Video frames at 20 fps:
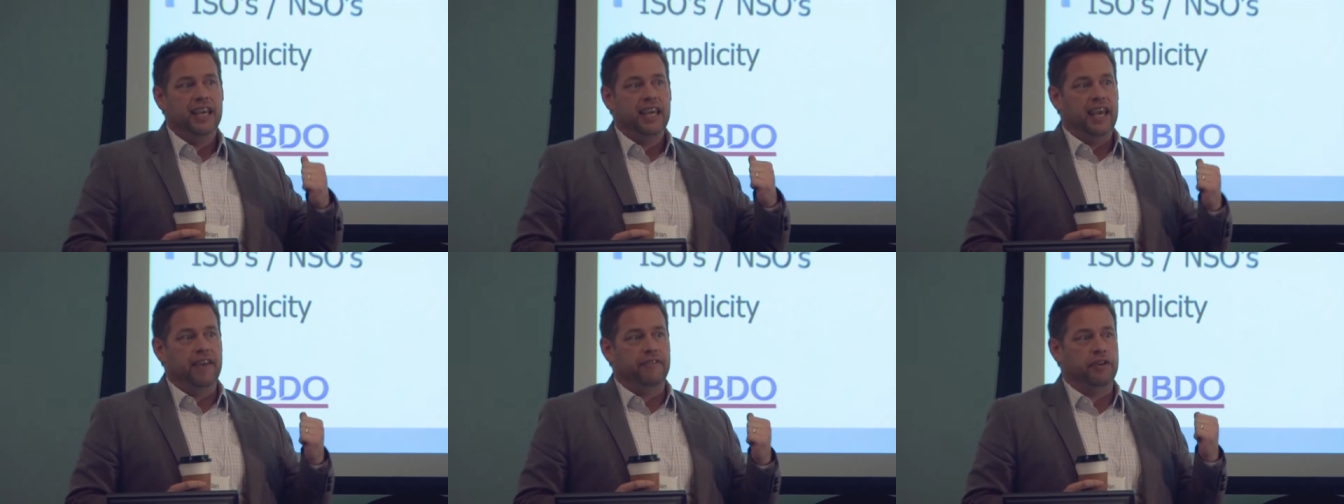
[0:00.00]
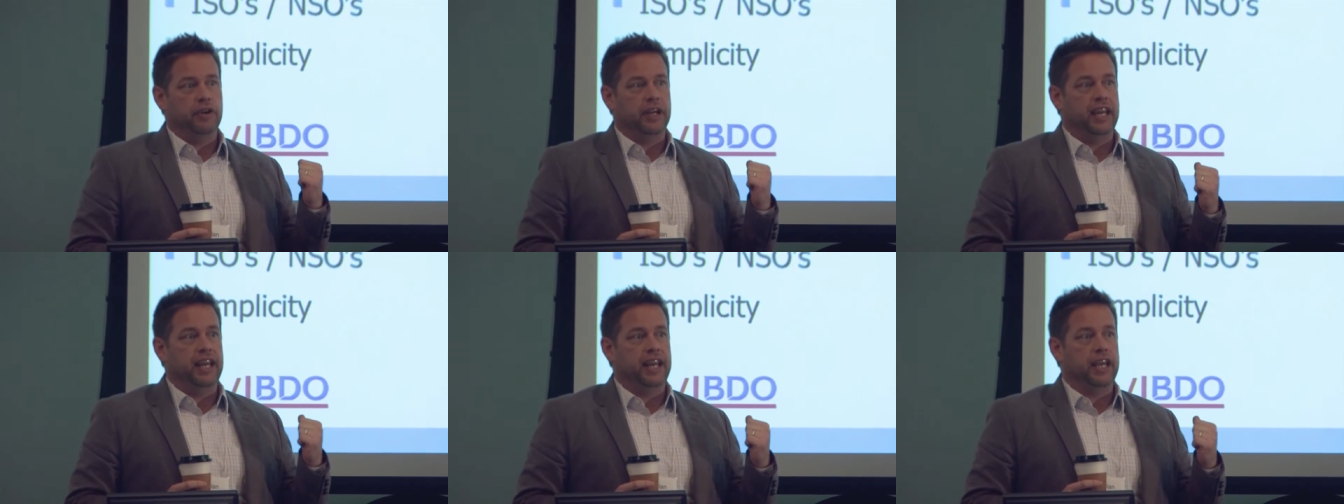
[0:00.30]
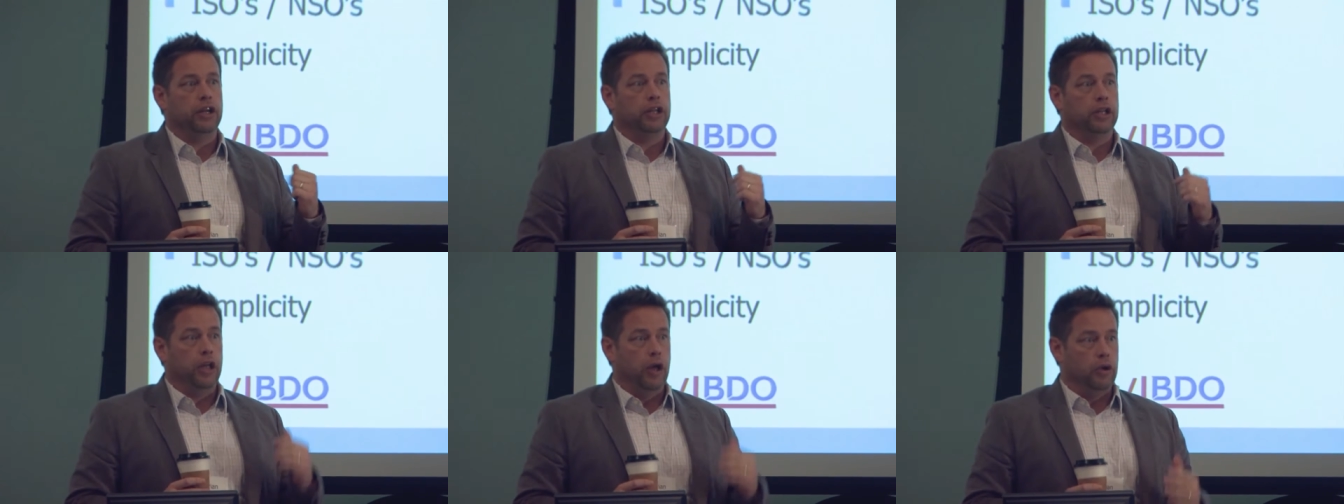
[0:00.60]
If you're
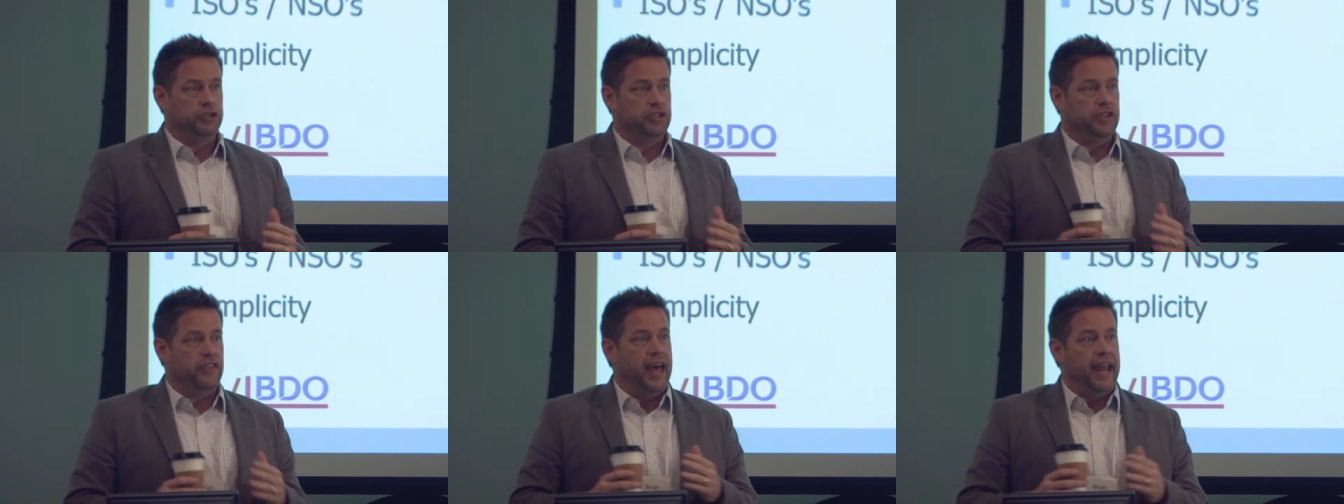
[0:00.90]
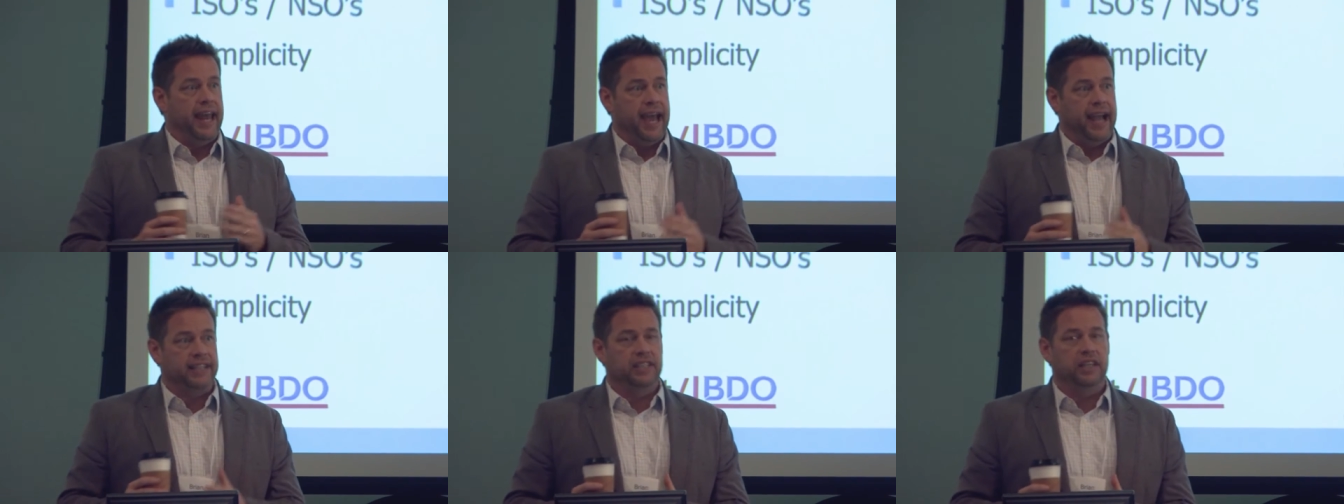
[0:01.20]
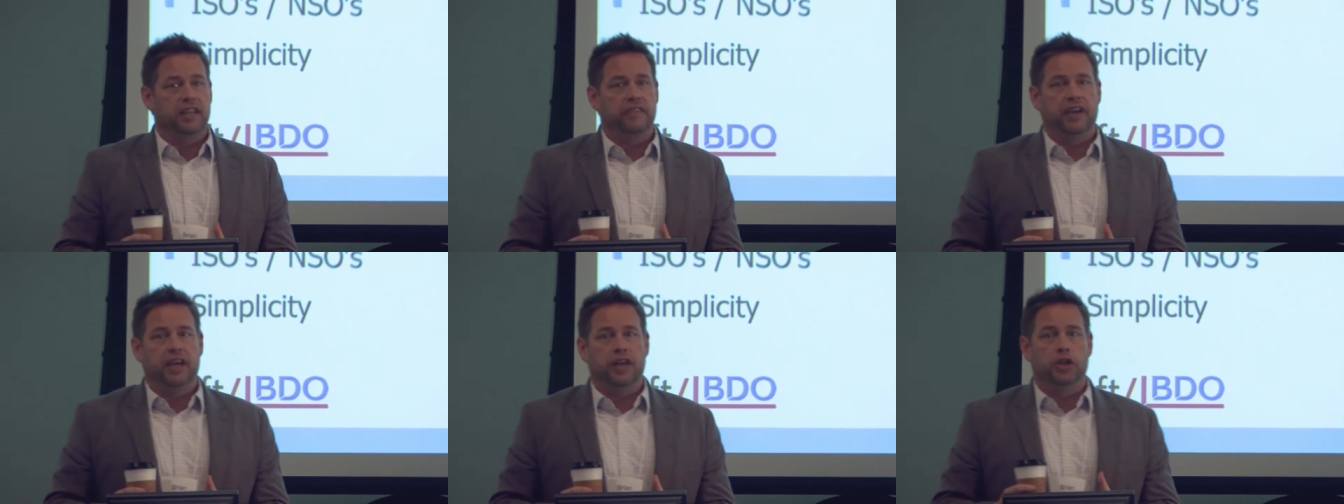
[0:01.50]
getting close to that
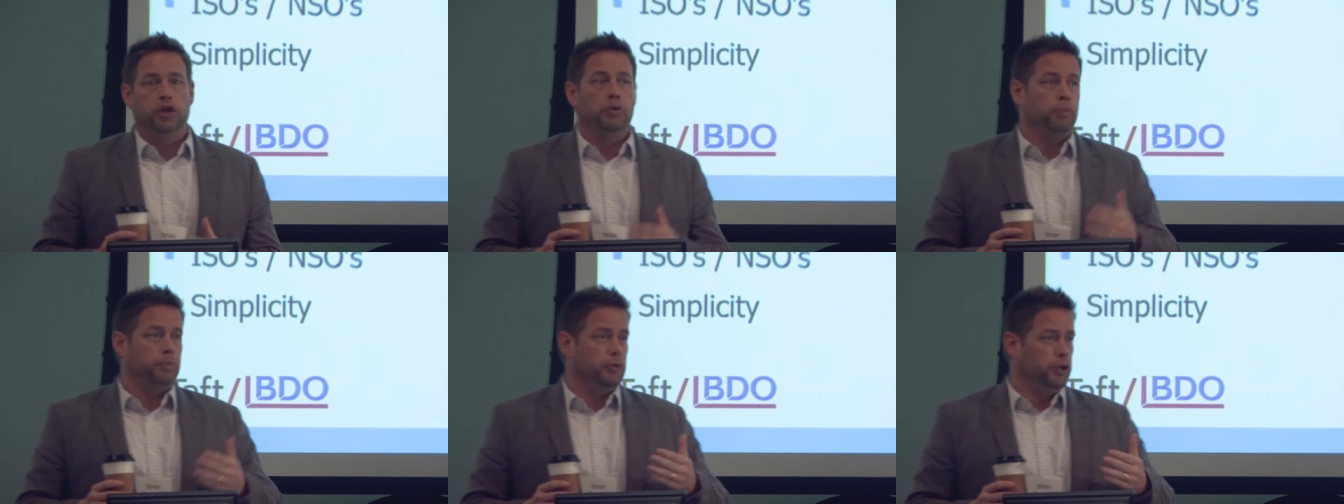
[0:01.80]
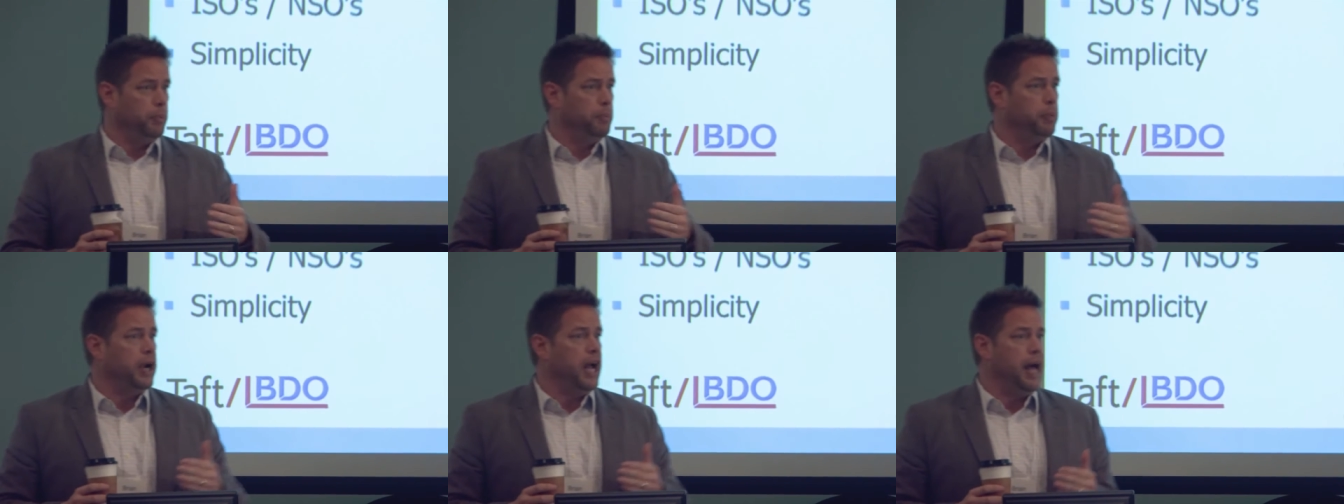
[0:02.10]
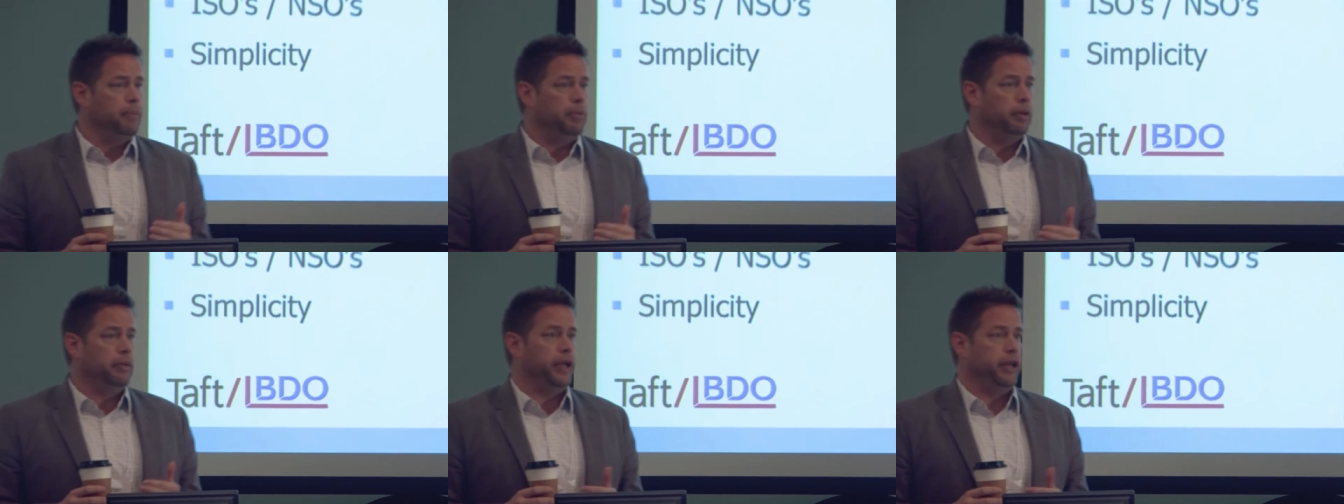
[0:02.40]
exit event, you'll, you'll
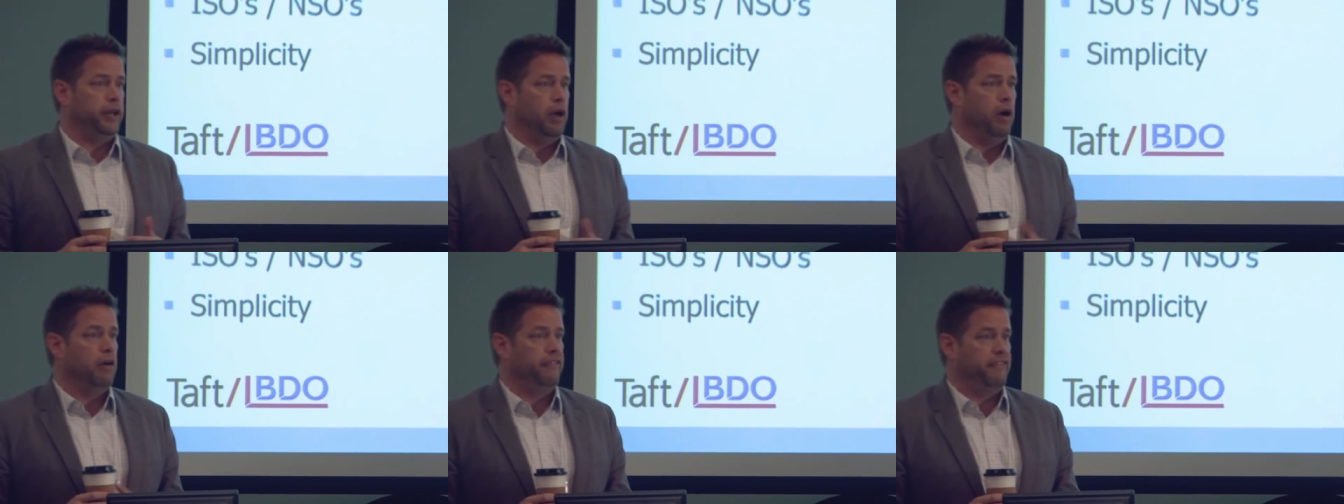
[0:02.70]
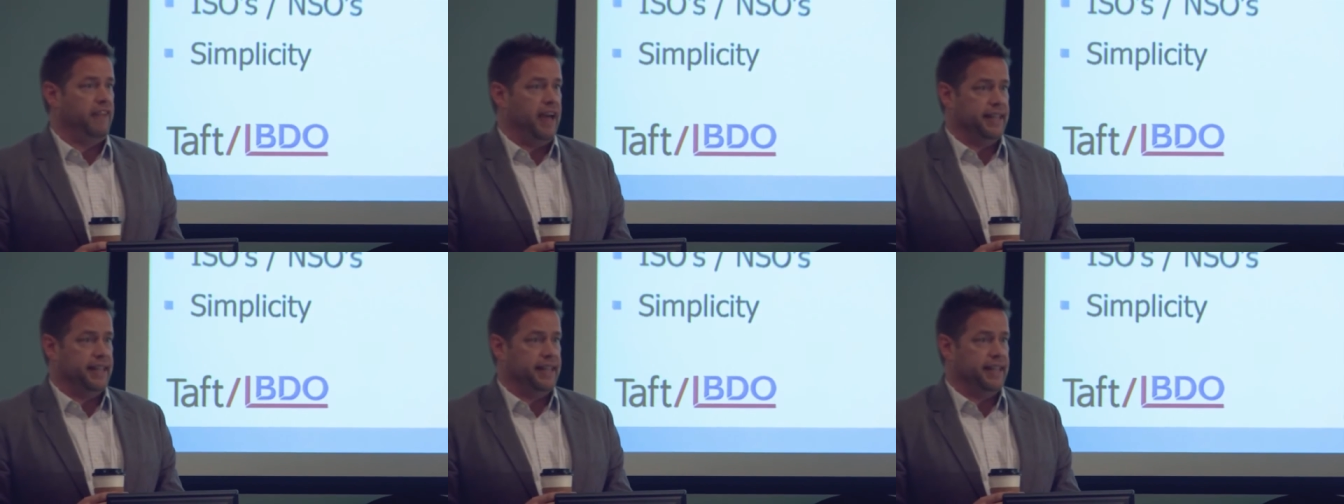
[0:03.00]
probably know if